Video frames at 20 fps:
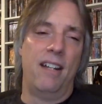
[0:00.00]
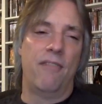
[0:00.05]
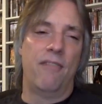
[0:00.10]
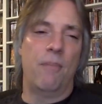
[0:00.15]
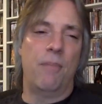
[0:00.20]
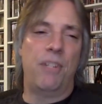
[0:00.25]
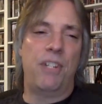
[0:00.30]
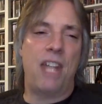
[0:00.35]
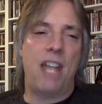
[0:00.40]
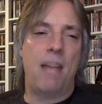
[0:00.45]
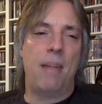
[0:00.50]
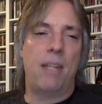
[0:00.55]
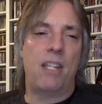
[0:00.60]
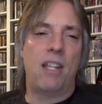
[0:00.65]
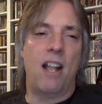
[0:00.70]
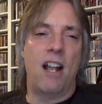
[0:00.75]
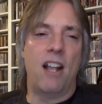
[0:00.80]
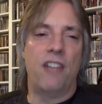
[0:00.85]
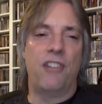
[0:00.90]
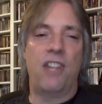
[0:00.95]
From
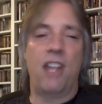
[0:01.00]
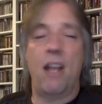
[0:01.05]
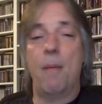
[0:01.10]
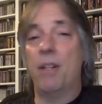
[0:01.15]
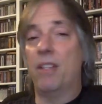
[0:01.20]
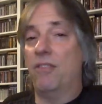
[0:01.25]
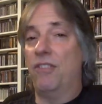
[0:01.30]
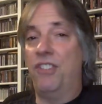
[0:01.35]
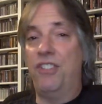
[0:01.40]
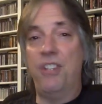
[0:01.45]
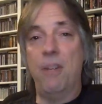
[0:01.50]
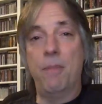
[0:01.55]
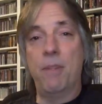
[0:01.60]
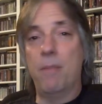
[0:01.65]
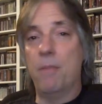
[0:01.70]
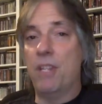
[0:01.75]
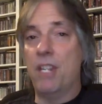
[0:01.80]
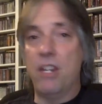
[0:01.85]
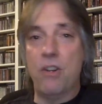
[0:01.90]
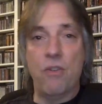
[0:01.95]
Sabotage, how about
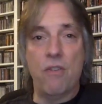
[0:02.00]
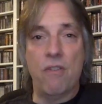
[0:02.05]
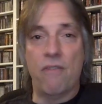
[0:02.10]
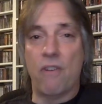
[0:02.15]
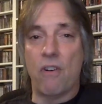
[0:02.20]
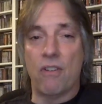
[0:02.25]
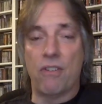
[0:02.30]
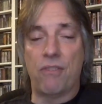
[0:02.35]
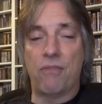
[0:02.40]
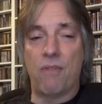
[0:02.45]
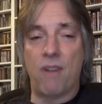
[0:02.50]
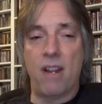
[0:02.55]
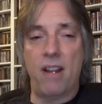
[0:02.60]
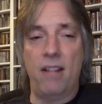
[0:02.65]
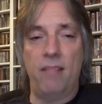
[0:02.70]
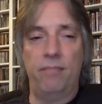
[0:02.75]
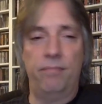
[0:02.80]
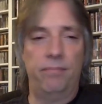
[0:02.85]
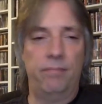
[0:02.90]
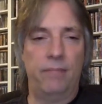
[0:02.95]
Symptom of the Universe,
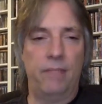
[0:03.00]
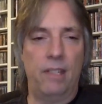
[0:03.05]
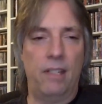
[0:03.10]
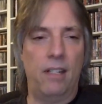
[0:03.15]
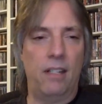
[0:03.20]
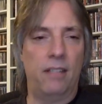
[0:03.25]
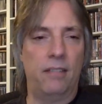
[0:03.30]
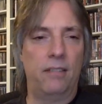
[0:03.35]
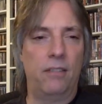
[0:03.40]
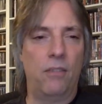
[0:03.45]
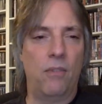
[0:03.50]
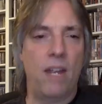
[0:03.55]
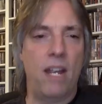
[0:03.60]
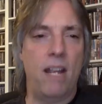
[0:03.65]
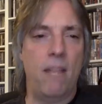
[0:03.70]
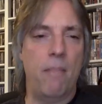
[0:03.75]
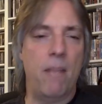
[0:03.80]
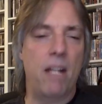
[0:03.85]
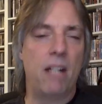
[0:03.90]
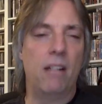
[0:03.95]
right? Ugh,
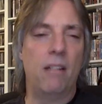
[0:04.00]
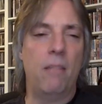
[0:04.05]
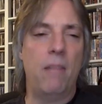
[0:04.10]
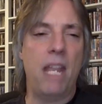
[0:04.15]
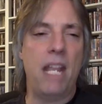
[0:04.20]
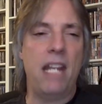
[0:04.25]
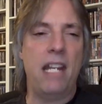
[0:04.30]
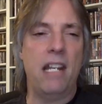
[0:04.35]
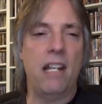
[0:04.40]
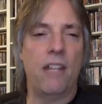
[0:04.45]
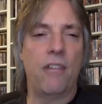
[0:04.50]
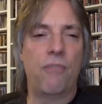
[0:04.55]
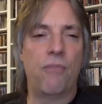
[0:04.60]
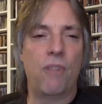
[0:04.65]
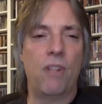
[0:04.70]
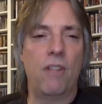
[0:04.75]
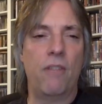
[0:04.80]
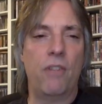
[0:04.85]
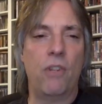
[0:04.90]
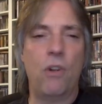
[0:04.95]
great. Megalomania,
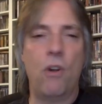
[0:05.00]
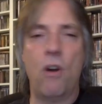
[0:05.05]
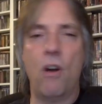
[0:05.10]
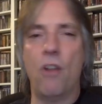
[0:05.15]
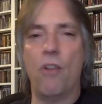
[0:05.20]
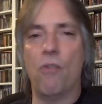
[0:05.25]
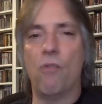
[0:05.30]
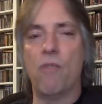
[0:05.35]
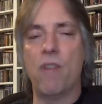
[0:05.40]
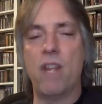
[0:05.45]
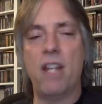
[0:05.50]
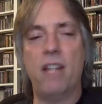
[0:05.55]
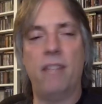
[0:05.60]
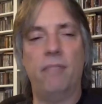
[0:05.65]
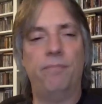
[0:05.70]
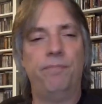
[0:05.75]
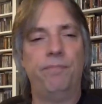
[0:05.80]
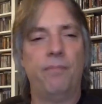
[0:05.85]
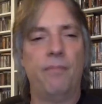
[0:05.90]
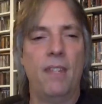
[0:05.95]
Thrill of It All, The Writ.
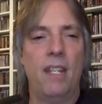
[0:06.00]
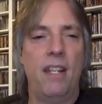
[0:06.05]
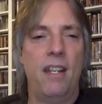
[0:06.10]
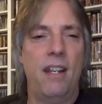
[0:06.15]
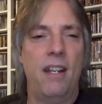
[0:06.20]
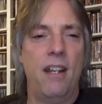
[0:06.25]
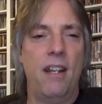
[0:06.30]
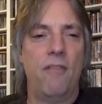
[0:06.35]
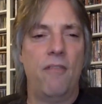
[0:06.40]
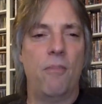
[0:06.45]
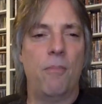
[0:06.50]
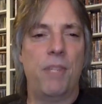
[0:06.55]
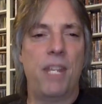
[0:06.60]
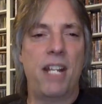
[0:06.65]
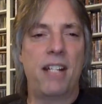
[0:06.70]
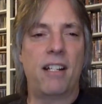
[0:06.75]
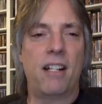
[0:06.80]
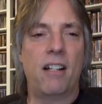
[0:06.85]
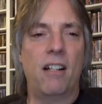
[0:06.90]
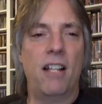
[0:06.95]
From
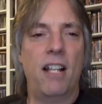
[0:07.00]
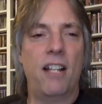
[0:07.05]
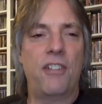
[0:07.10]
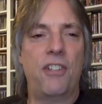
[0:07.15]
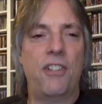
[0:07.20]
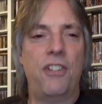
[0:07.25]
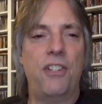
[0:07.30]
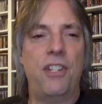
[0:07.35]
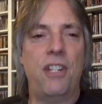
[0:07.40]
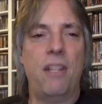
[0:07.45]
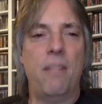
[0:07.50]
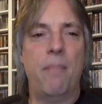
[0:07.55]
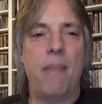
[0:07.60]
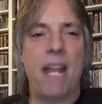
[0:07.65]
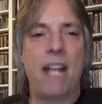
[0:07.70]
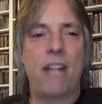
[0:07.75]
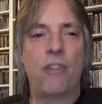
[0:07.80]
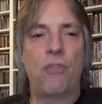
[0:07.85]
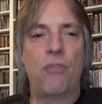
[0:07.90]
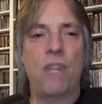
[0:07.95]
Technical Ecstasy,
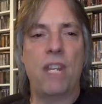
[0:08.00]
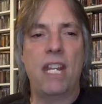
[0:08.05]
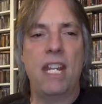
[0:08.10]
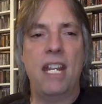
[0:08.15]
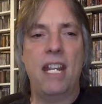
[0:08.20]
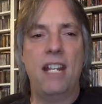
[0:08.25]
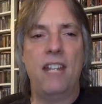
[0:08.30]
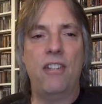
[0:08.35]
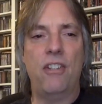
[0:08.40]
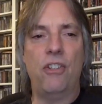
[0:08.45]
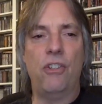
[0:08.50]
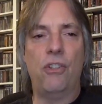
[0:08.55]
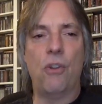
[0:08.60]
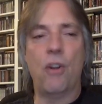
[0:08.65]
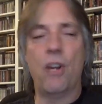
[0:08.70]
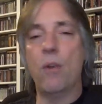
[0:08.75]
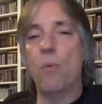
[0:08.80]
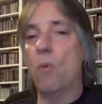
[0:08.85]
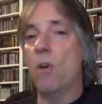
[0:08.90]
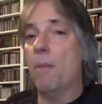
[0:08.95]
Backstreet Kids, and
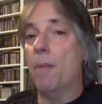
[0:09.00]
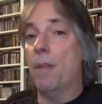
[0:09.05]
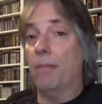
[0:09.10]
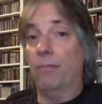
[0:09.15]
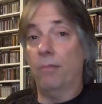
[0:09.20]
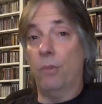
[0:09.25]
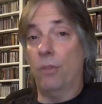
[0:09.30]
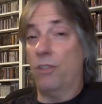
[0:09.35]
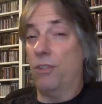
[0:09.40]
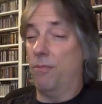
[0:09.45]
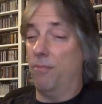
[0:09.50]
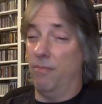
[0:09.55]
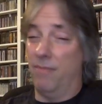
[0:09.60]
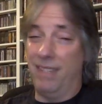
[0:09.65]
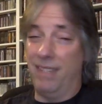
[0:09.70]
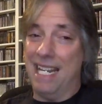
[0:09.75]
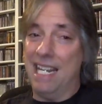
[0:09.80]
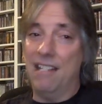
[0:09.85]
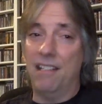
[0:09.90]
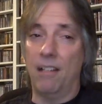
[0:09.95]
Dirty Women, which
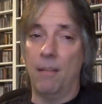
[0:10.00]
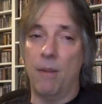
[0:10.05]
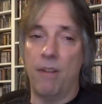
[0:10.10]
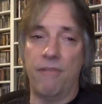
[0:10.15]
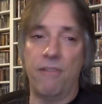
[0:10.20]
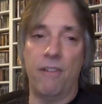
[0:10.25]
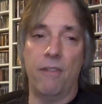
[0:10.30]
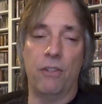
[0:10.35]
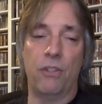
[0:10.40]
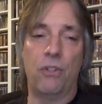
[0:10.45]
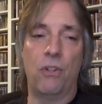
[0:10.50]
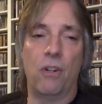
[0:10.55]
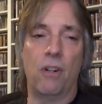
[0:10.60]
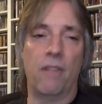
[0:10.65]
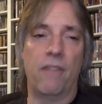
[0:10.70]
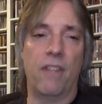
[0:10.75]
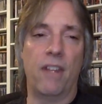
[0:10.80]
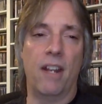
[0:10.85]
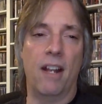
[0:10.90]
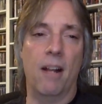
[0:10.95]
is easily my favorite song
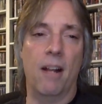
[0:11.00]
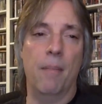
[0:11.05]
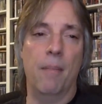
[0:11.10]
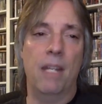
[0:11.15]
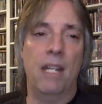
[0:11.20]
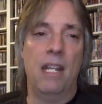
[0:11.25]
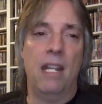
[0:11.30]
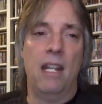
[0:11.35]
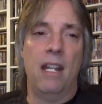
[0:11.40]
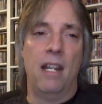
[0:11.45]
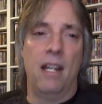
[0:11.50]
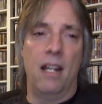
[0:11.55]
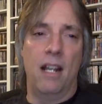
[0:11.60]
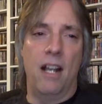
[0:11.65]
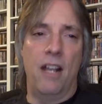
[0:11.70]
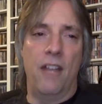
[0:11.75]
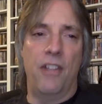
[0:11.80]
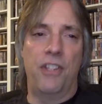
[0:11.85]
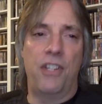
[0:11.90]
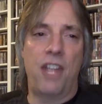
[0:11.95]
off that album.
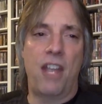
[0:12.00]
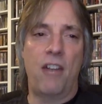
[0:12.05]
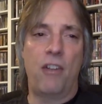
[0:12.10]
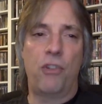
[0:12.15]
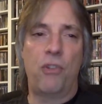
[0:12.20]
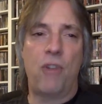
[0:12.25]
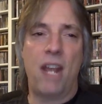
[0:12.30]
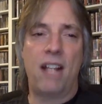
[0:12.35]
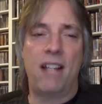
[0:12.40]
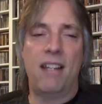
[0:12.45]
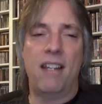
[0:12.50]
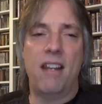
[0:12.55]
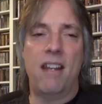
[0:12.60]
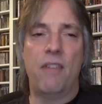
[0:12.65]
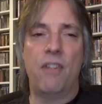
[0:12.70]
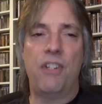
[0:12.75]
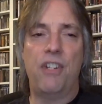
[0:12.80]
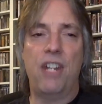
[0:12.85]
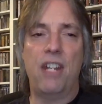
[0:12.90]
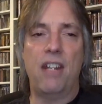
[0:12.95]
Uh, the title track to
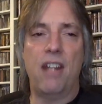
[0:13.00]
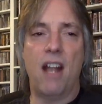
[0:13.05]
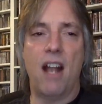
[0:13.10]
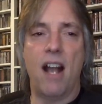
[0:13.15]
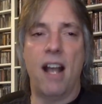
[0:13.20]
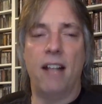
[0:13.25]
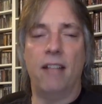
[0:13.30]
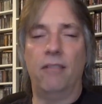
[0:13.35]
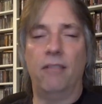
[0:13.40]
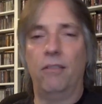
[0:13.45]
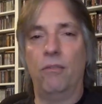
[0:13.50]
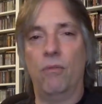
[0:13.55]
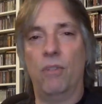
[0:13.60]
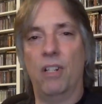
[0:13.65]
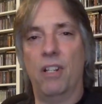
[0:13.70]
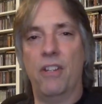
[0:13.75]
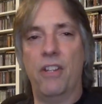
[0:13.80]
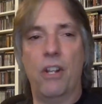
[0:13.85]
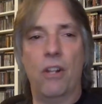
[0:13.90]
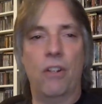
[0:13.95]
Never Say Die,
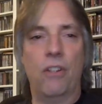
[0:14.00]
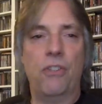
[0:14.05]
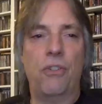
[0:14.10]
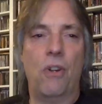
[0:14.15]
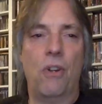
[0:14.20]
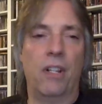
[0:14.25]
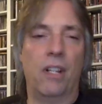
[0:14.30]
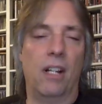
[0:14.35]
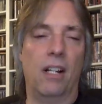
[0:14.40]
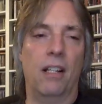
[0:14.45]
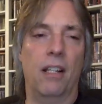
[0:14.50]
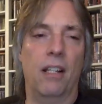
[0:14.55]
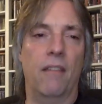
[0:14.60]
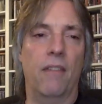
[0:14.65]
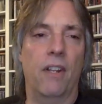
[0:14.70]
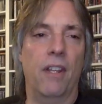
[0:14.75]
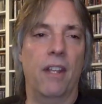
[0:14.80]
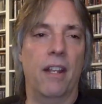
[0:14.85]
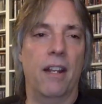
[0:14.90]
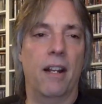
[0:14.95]
really the only song that I love
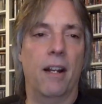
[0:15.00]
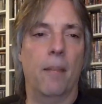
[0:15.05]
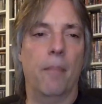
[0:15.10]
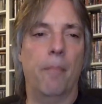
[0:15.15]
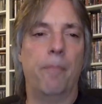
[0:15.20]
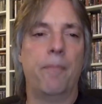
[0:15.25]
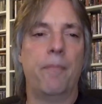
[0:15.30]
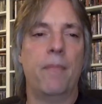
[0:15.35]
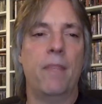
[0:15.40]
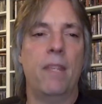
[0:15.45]
on that album.